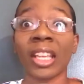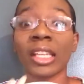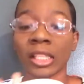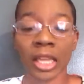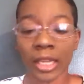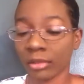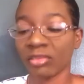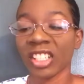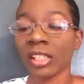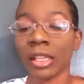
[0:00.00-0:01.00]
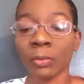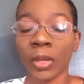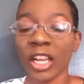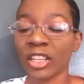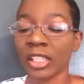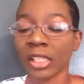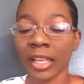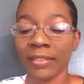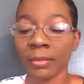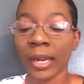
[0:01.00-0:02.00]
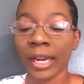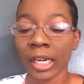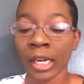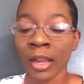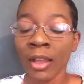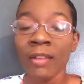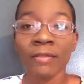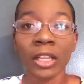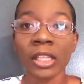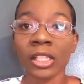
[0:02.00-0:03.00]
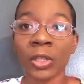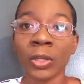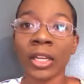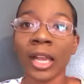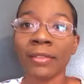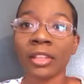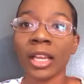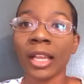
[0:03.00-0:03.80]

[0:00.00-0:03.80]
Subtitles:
it's like, this is another one that just leaves my hair feeling so good after that.